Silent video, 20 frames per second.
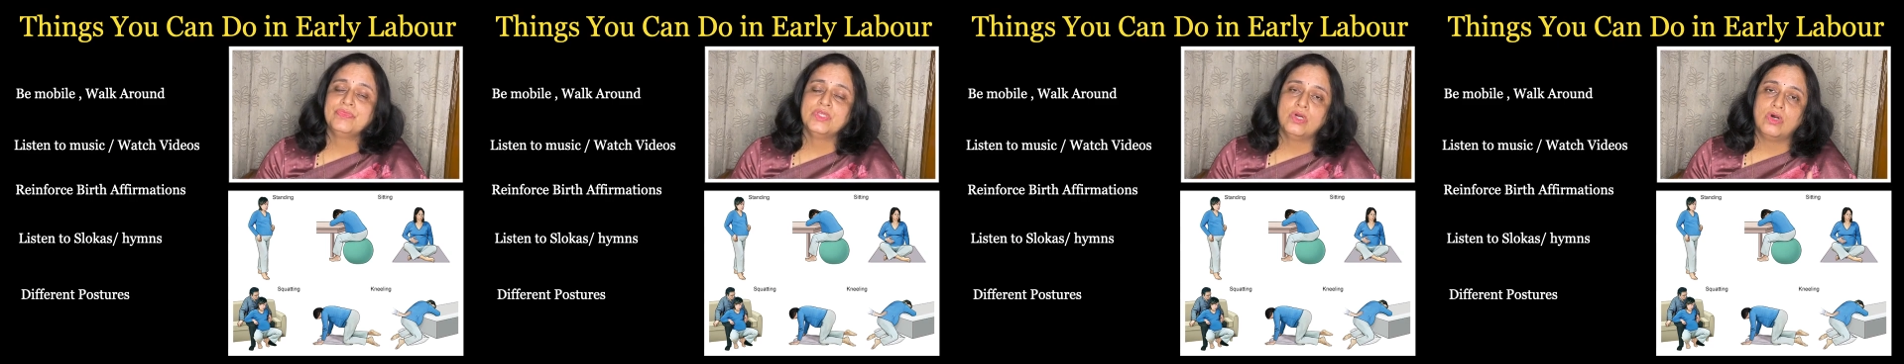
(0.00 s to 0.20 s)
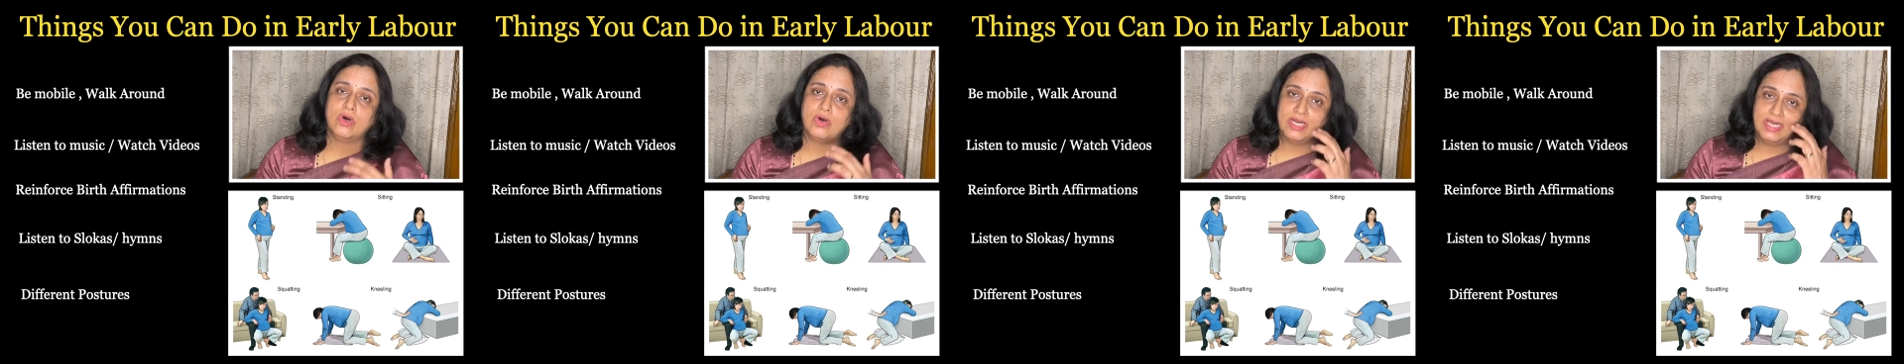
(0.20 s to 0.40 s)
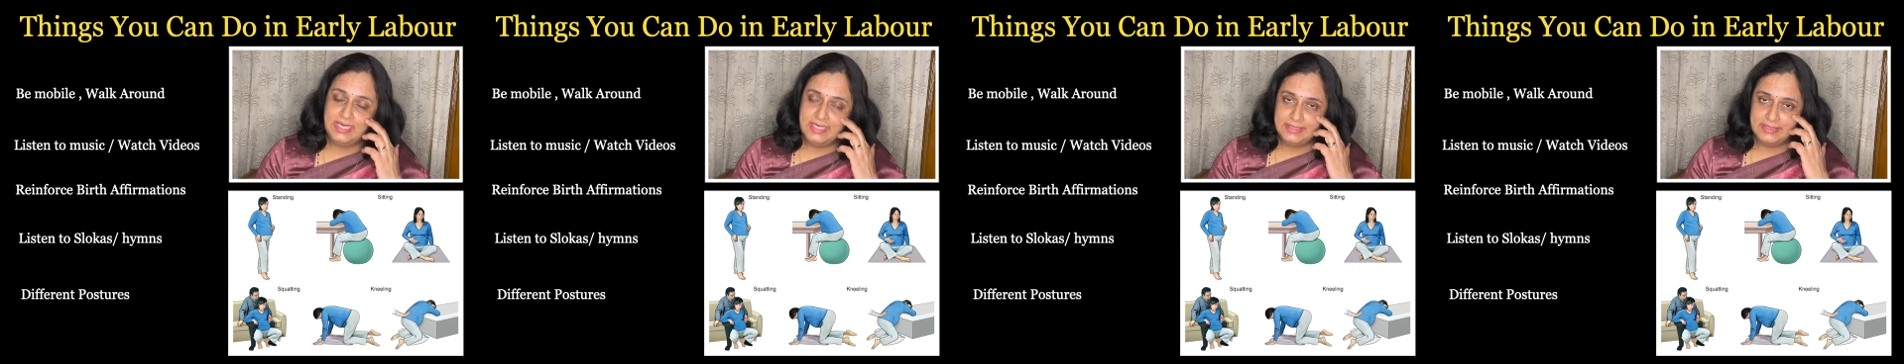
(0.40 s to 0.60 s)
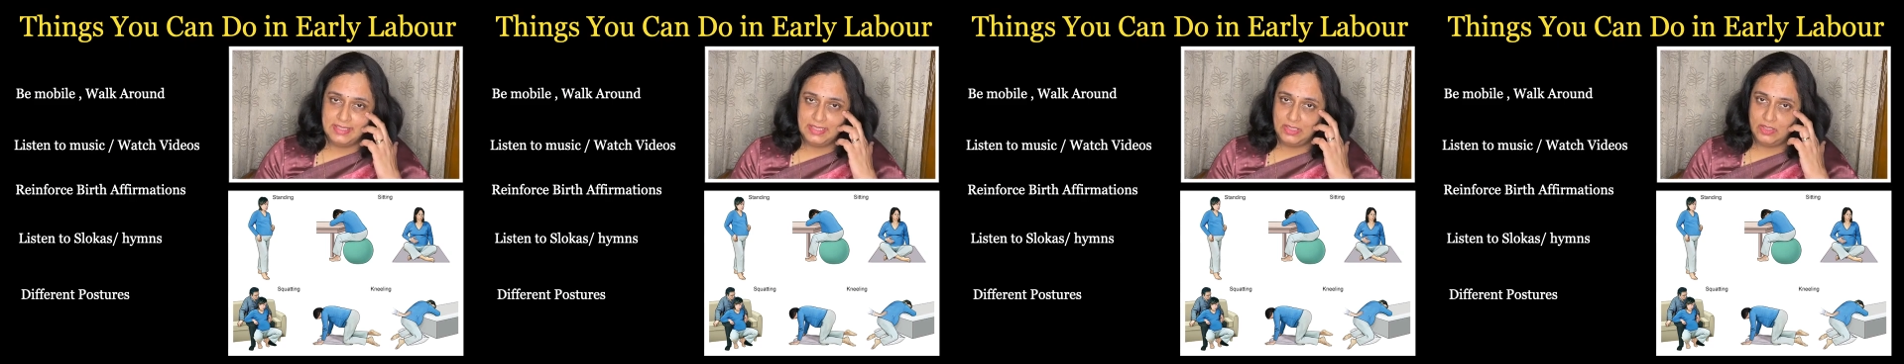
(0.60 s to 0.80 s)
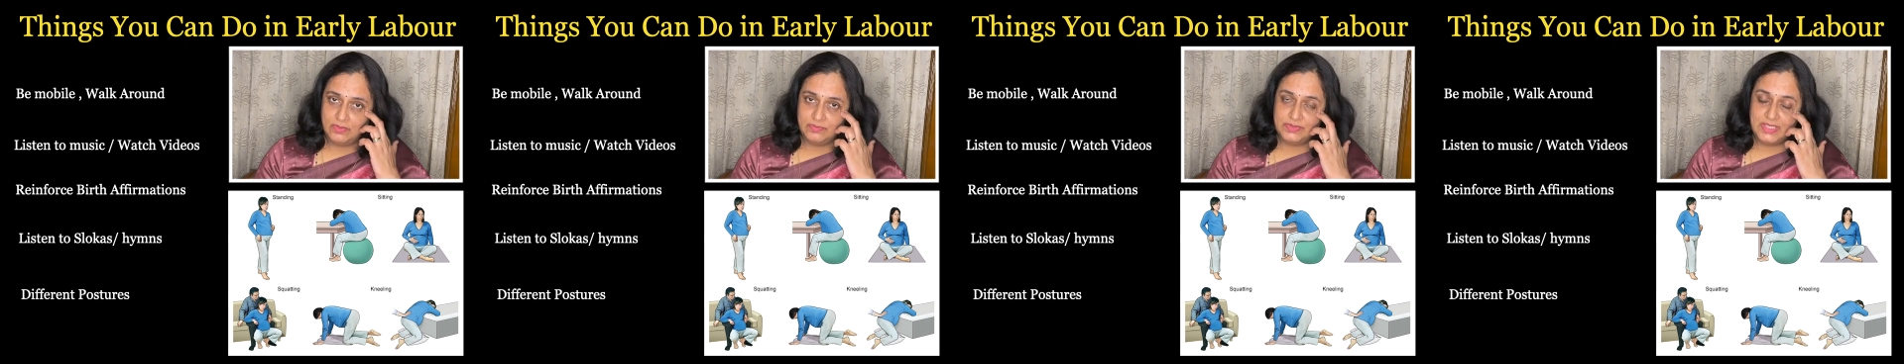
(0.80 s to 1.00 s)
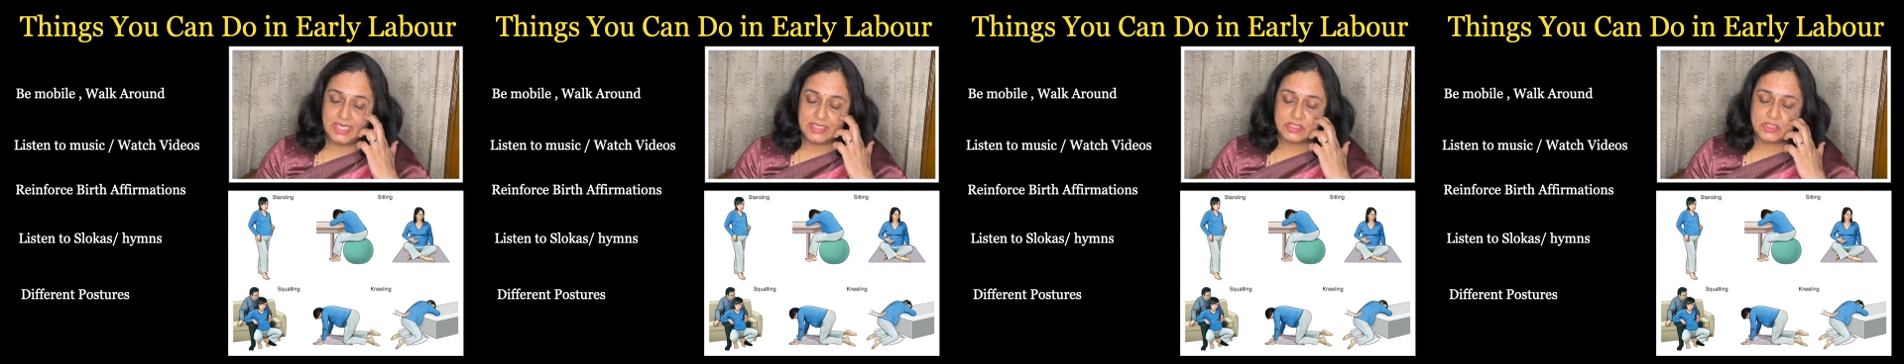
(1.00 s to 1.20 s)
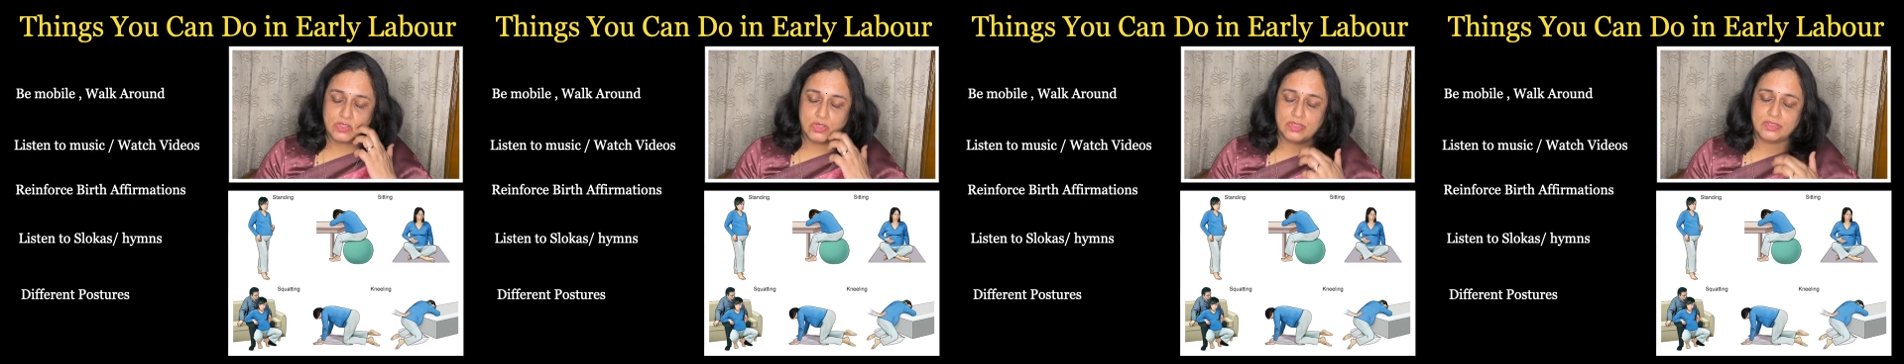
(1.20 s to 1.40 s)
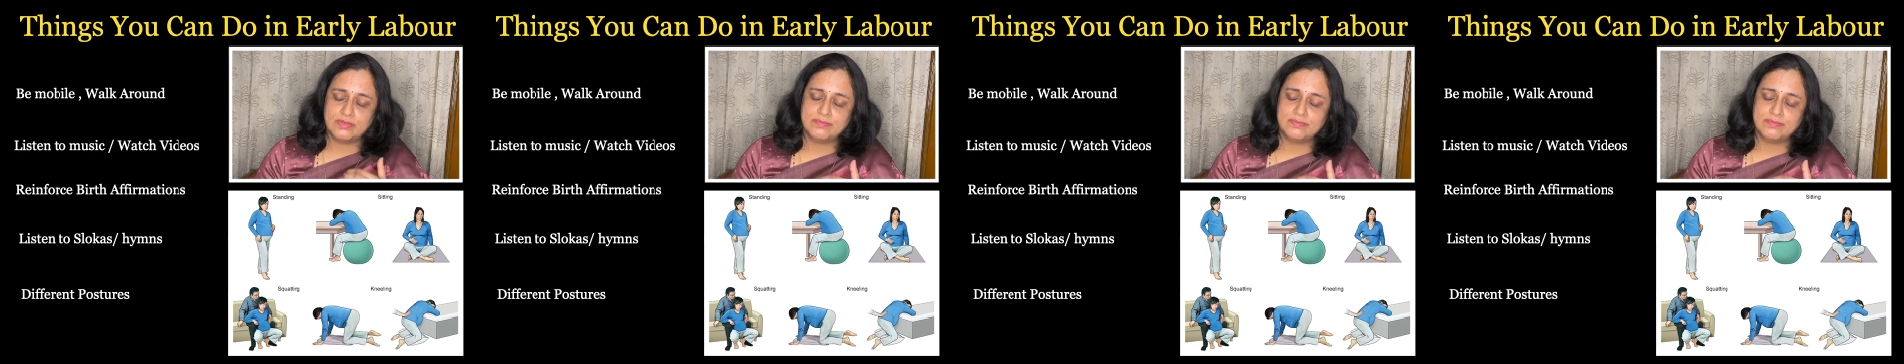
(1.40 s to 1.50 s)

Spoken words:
or anything of that sort.